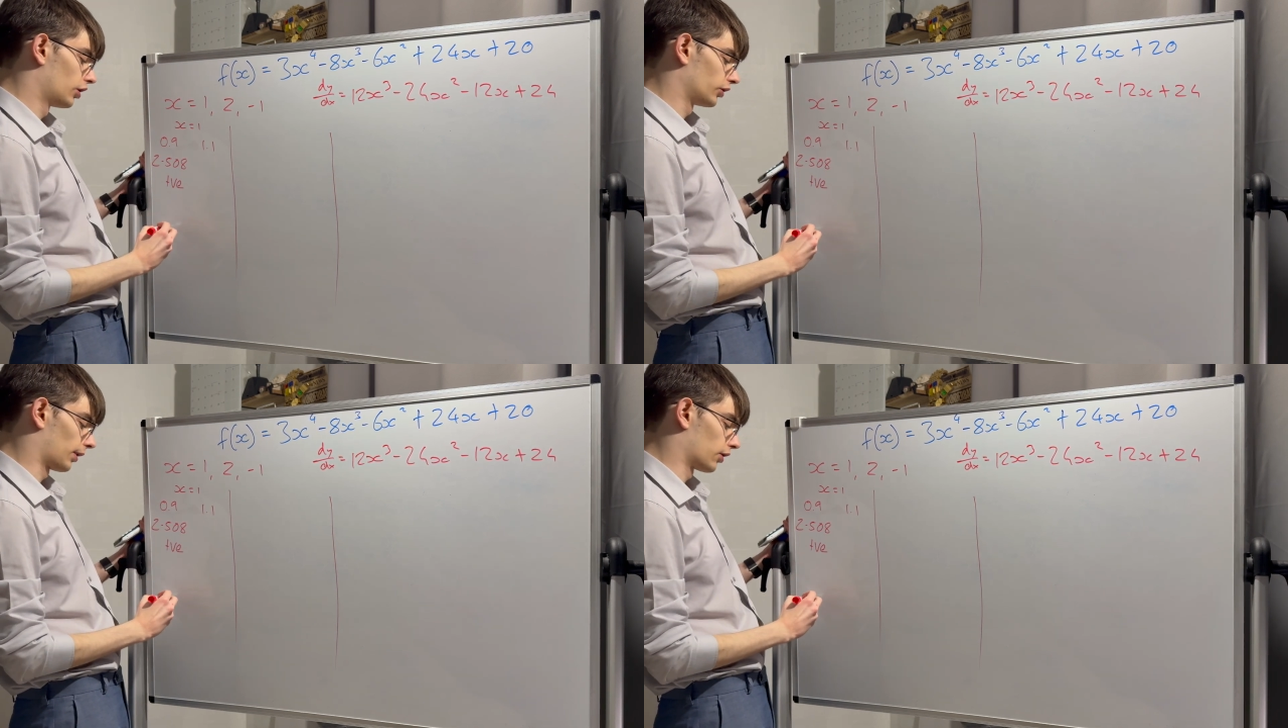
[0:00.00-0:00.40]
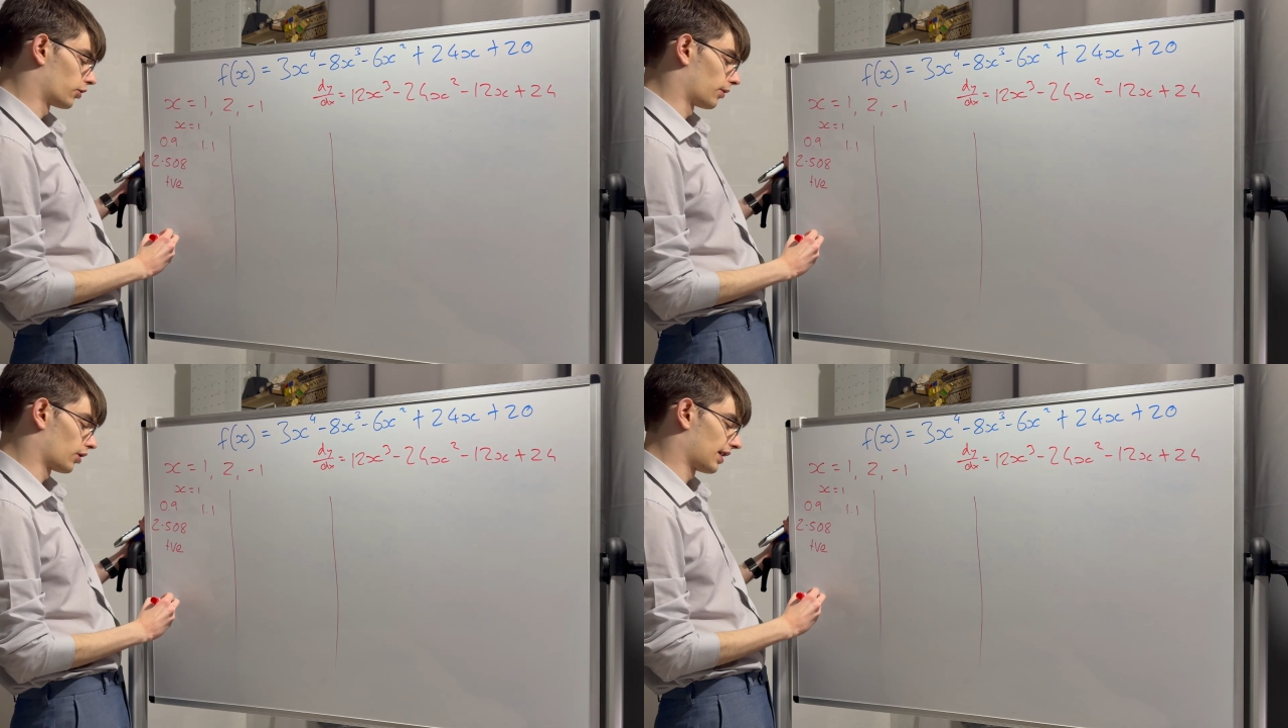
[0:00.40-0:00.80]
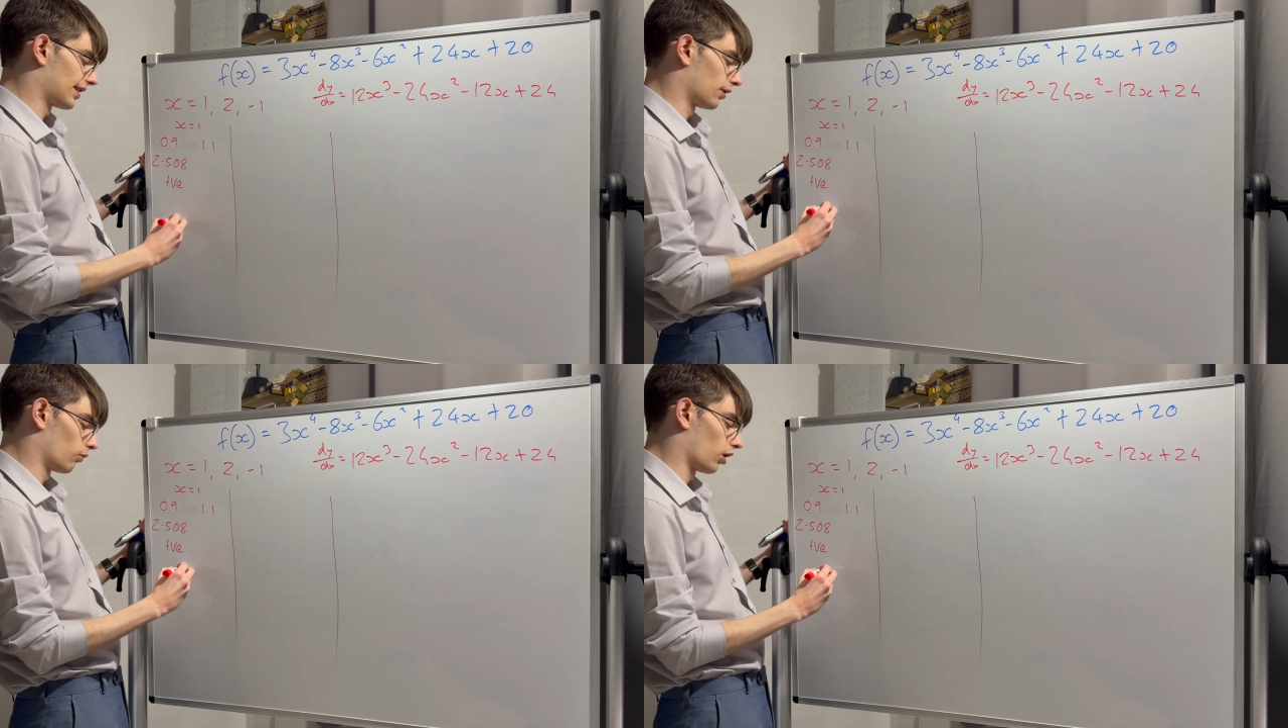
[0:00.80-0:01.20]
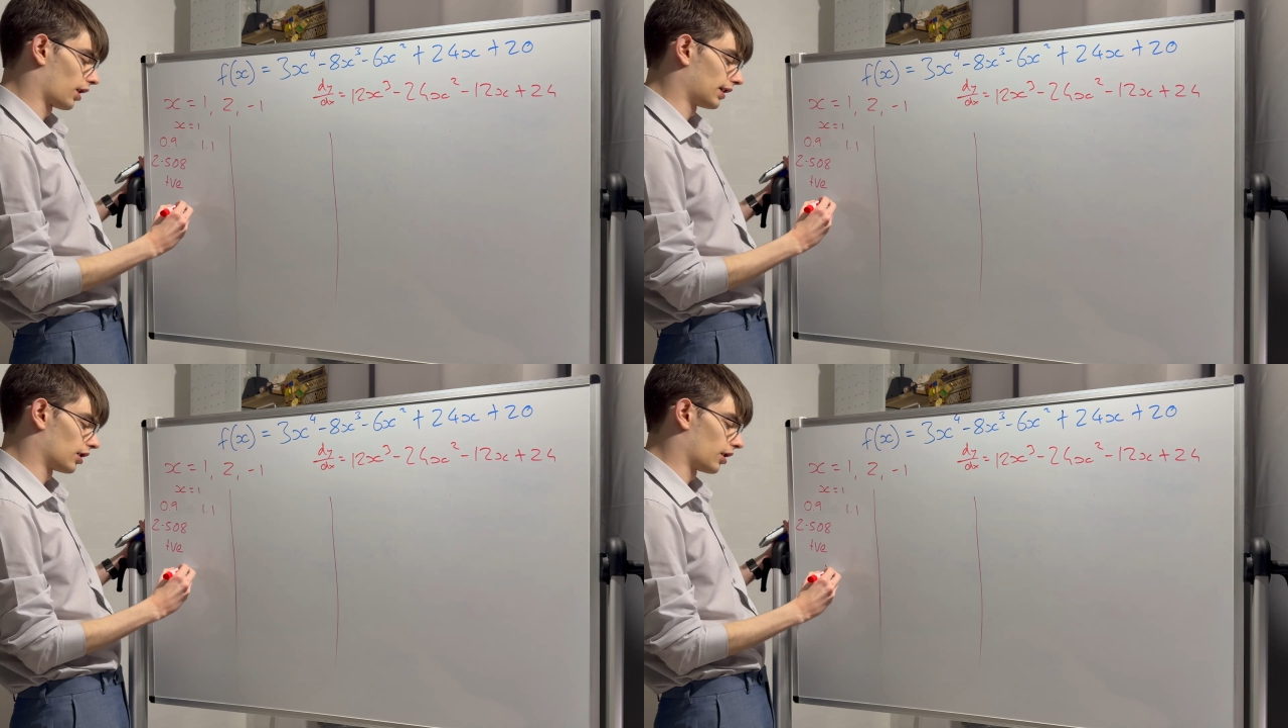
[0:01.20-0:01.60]
So I can do a nice little
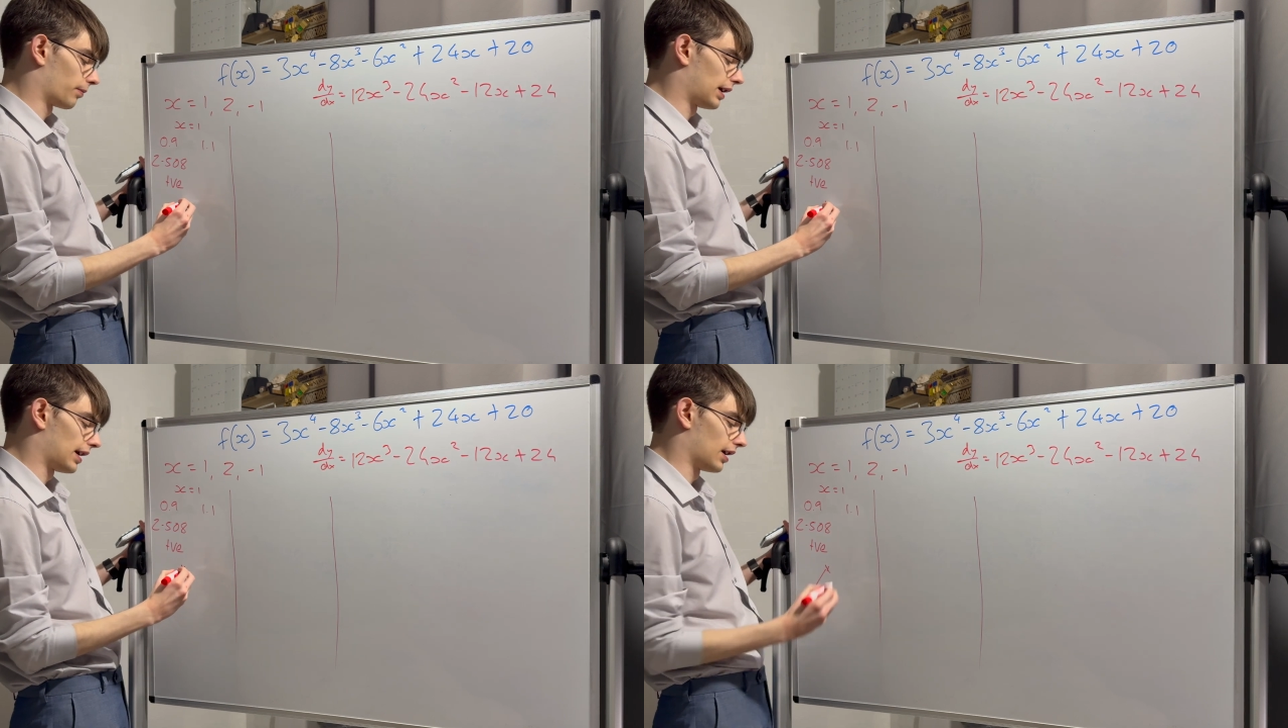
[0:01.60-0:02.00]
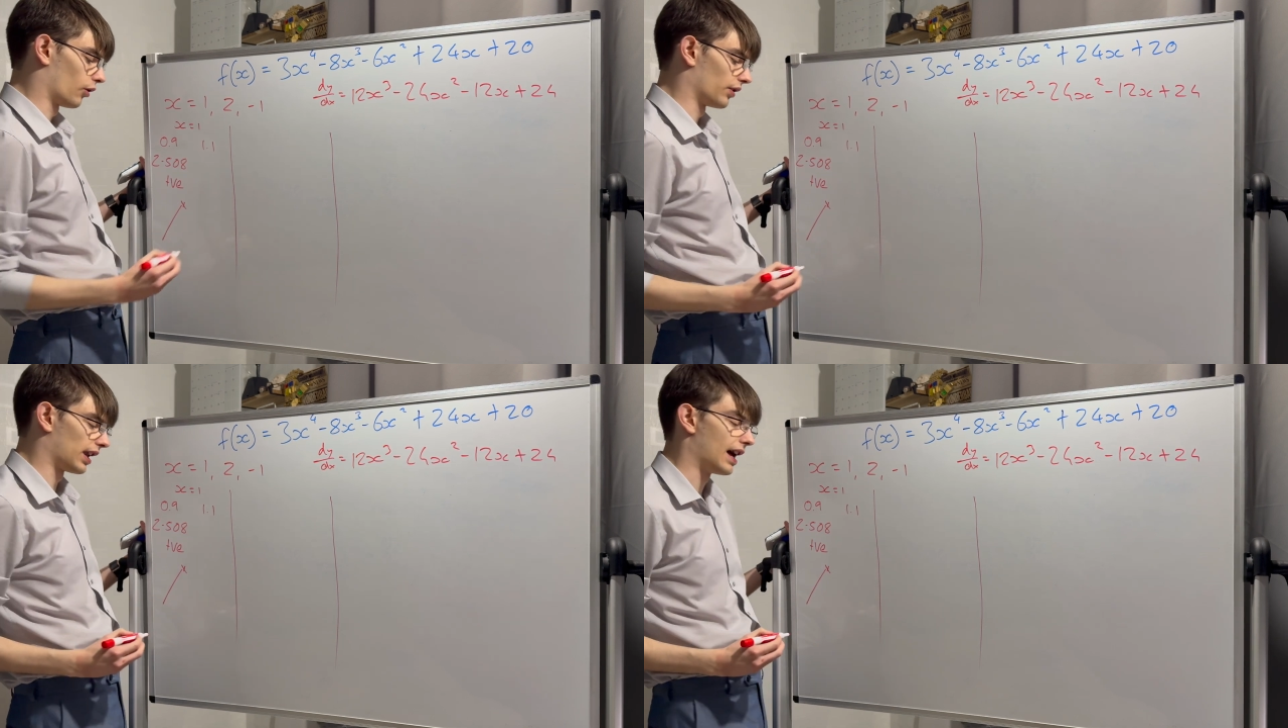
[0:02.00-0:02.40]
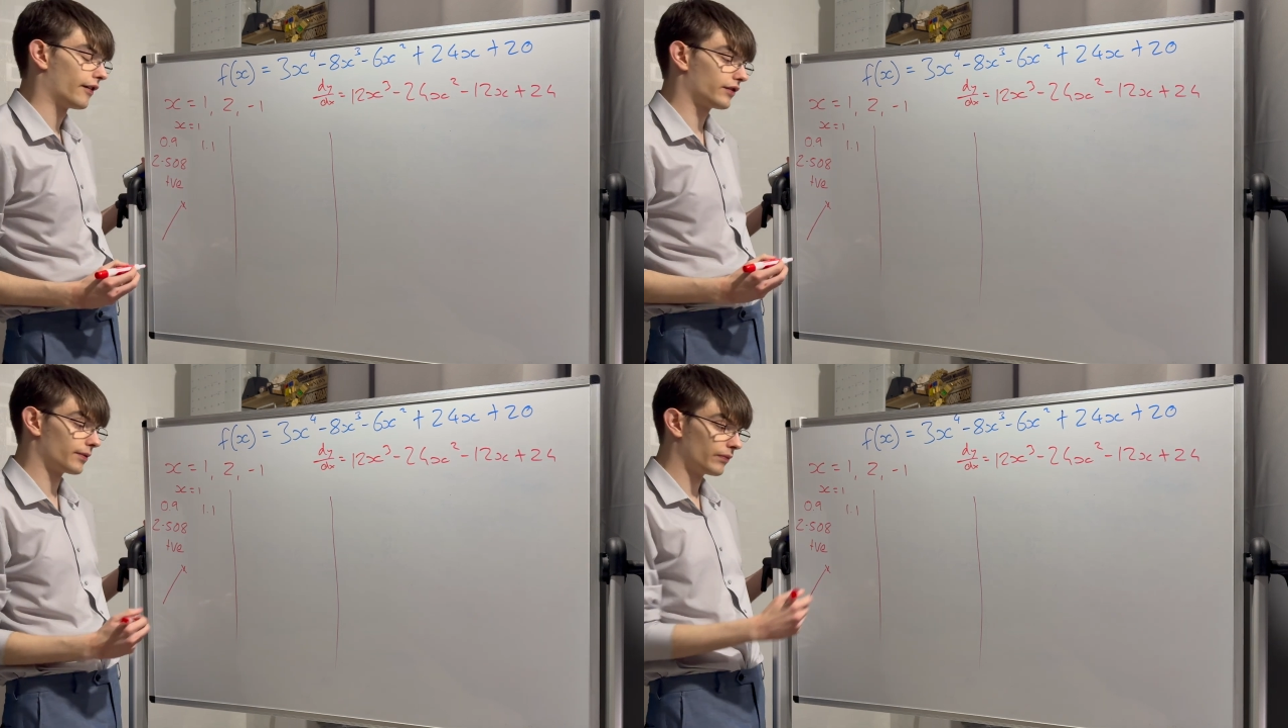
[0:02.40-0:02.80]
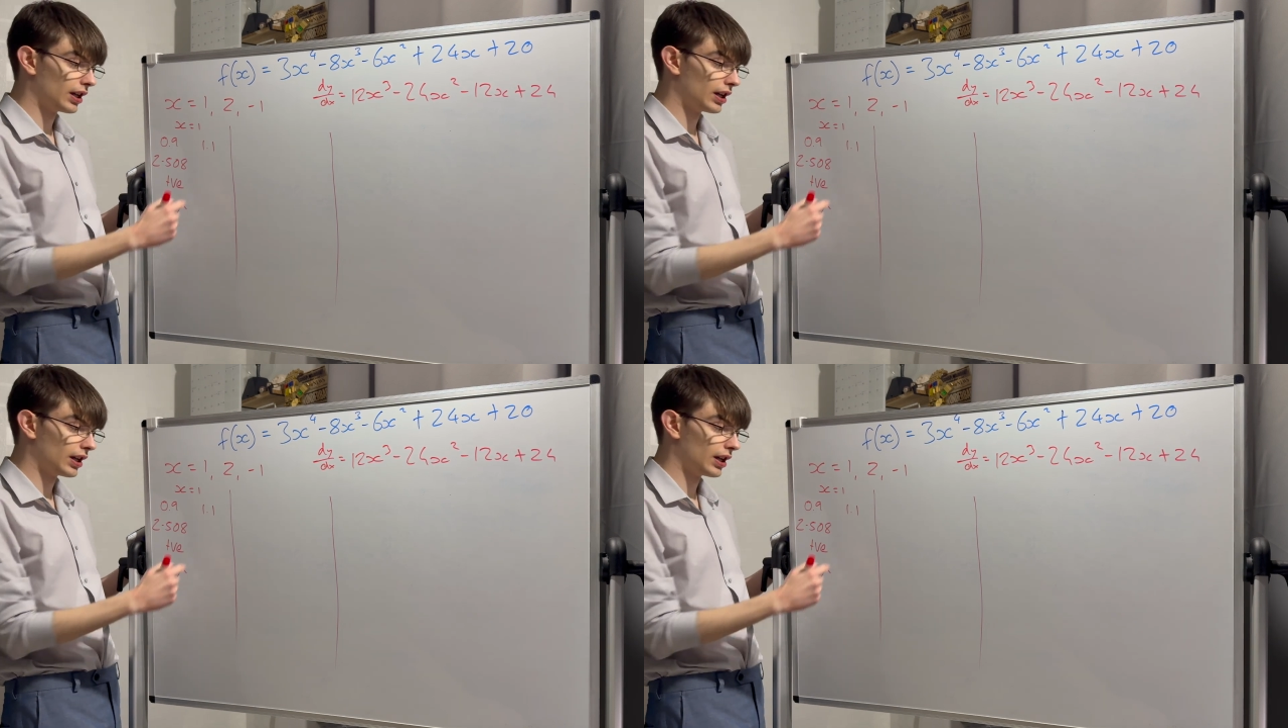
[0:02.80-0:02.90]
line up here on the left.